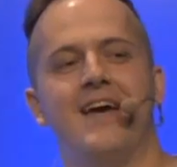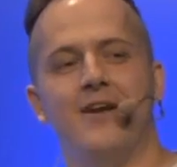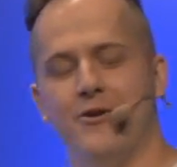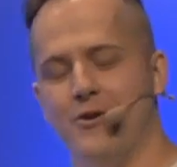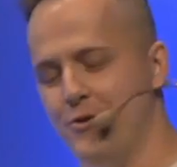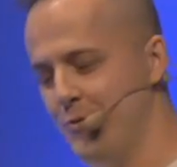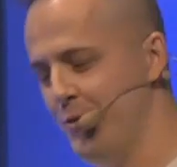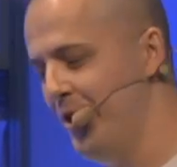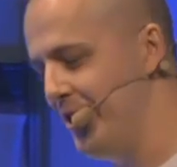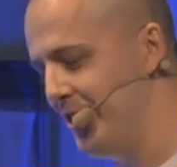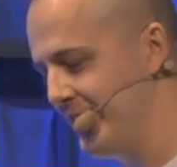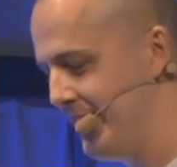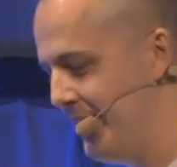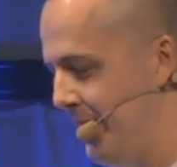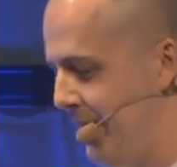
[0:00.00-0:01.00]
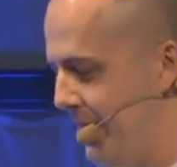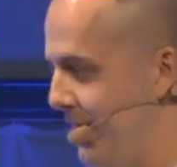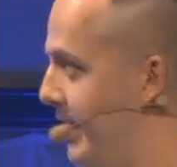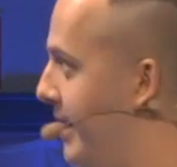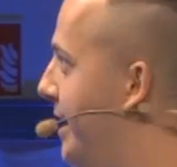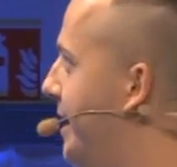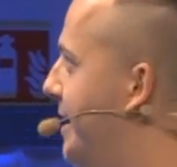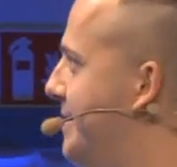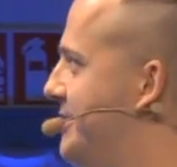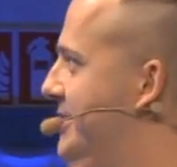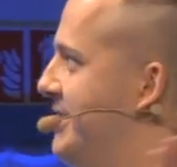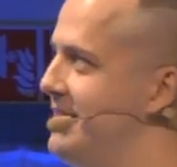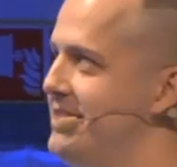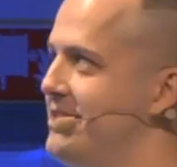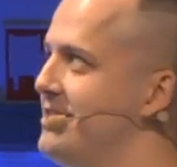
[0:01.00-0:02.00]
and in our work.
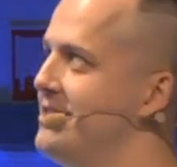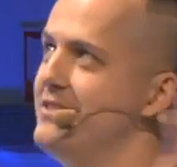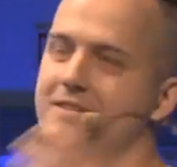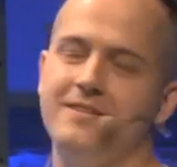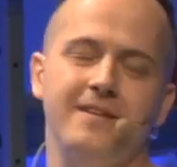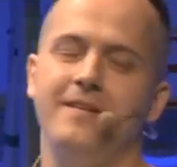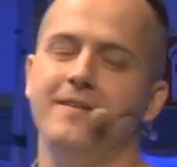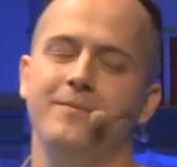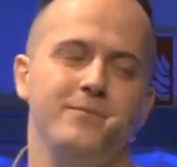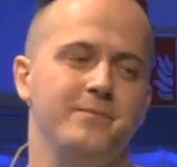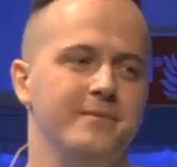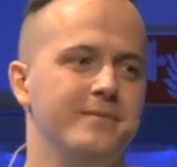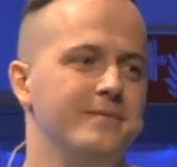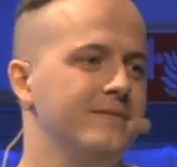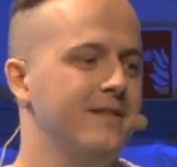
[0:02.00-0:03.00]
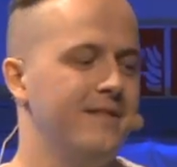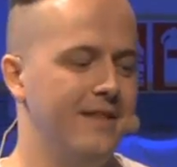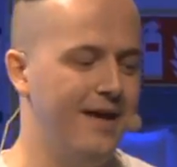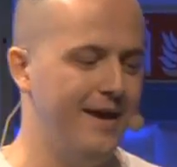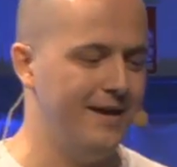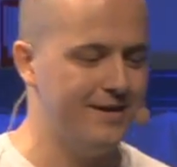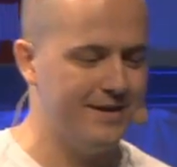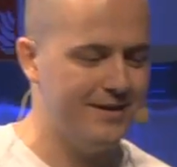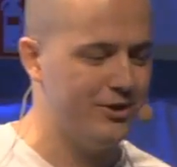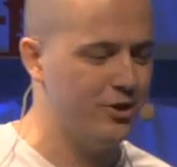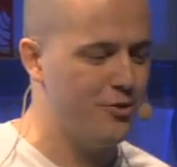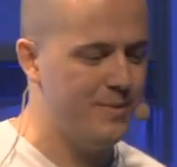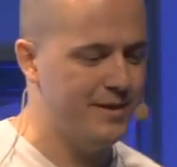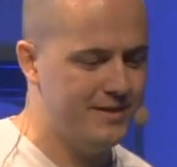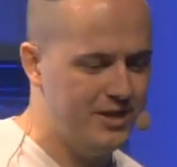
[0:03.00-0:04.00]
Just like a
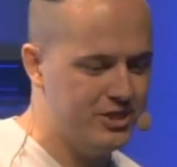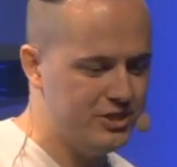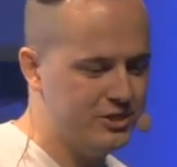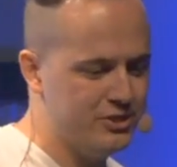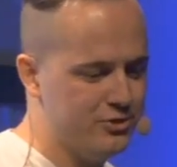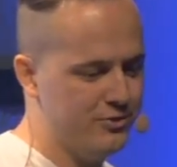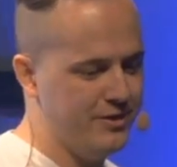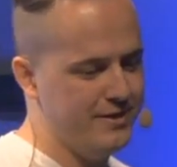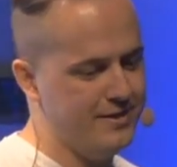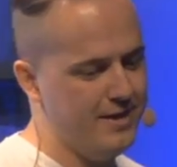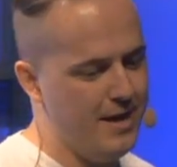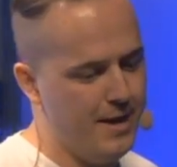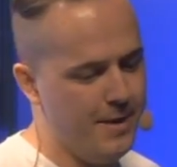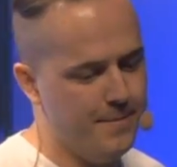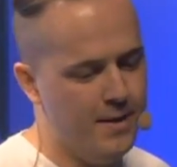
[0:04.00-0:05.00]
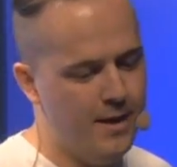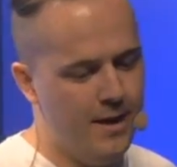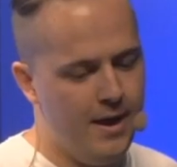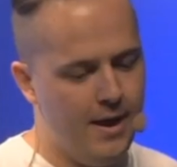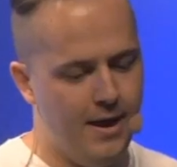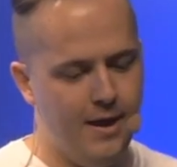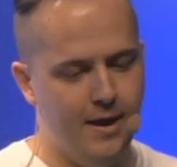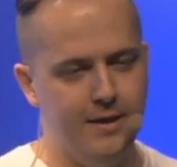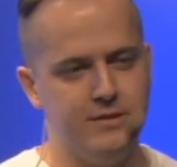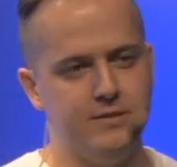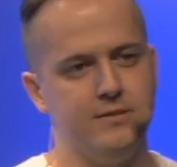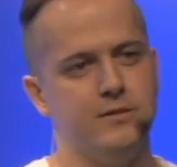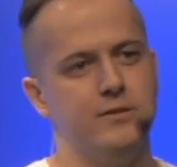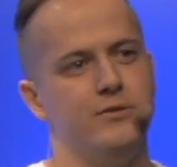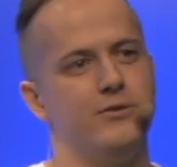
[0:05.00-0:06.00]
recommendation to read them,
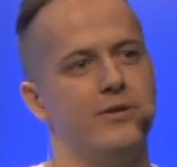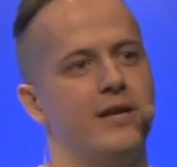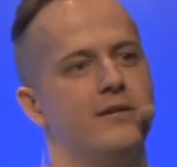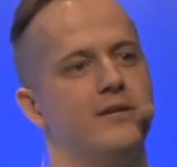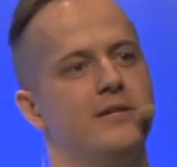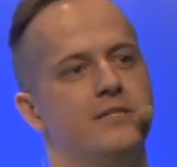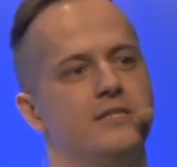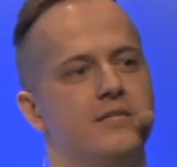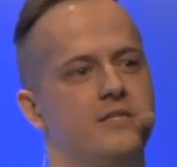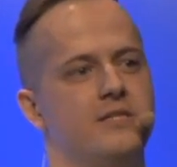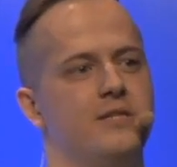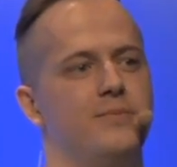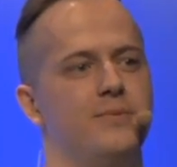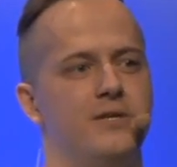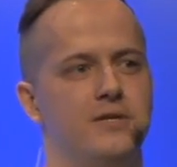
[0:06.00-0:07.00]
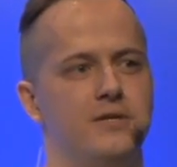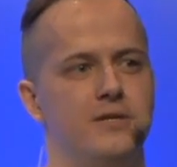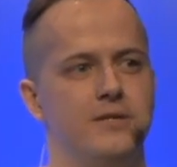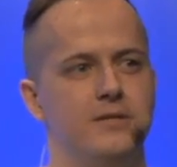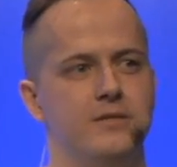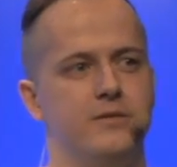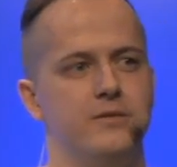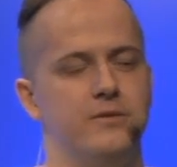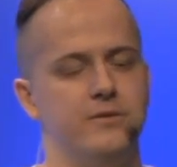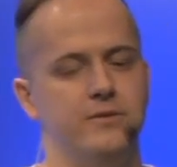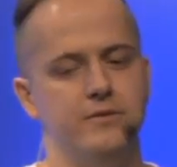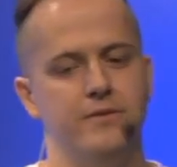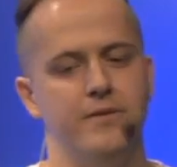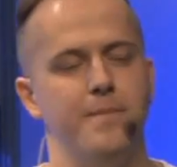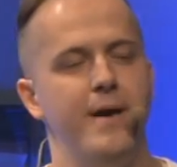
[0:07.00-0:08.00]
and you can really dig deeper
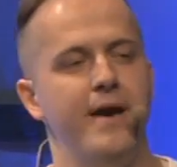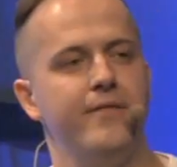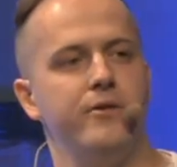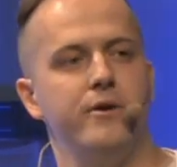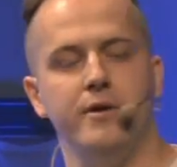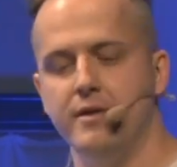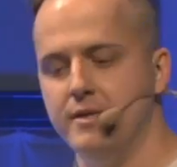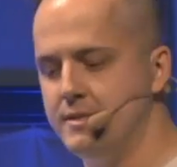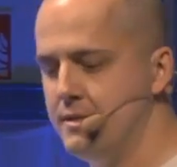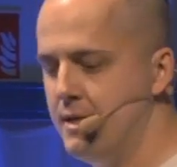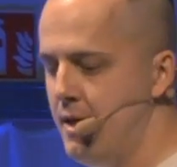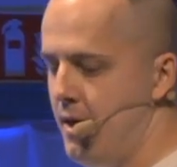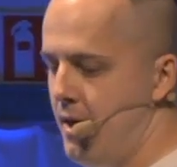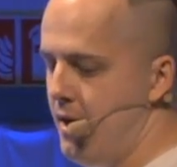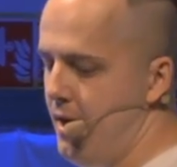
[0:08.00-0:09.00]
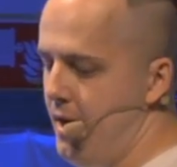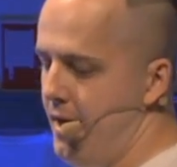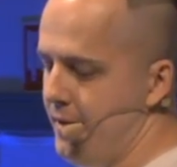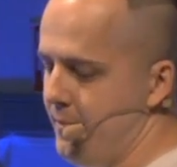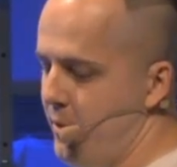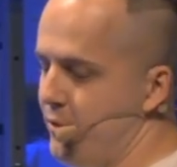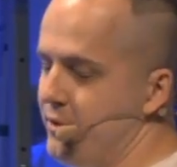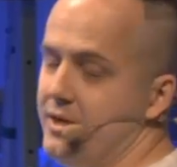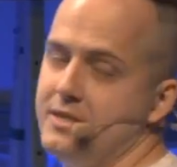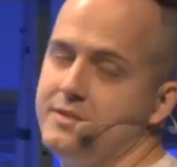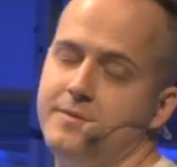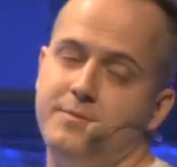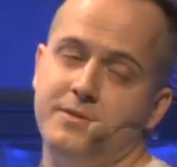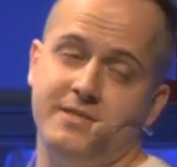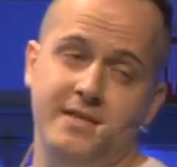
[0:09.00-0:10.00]
into the methods and
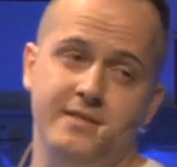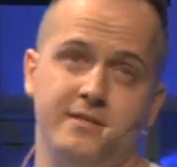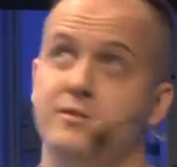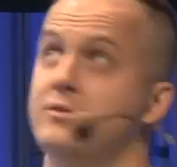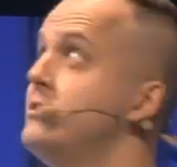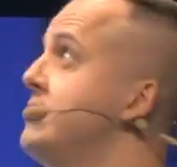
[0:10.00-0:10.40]
models we presented